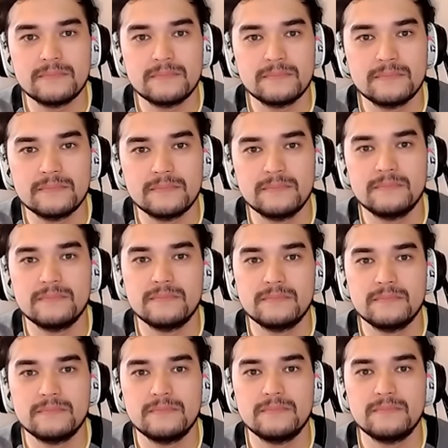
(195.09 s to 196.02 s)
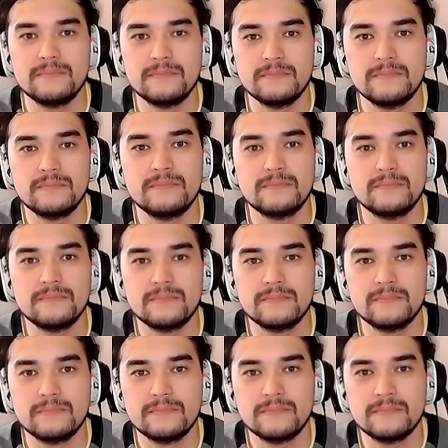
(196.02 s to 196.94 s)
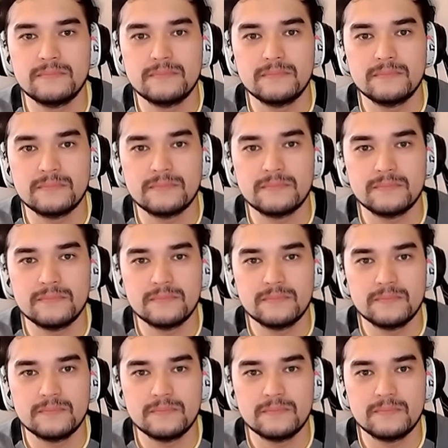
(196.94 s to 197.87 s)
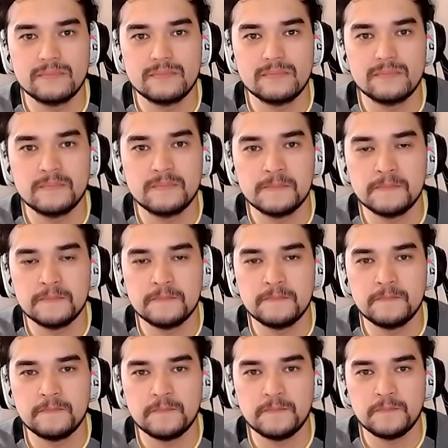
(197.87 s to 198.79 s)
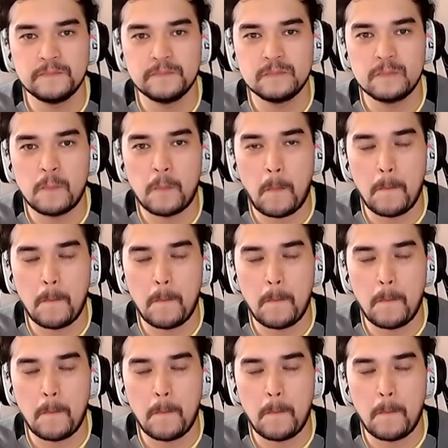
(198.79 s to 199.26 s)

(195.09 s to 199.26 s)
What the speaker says: (not speaking)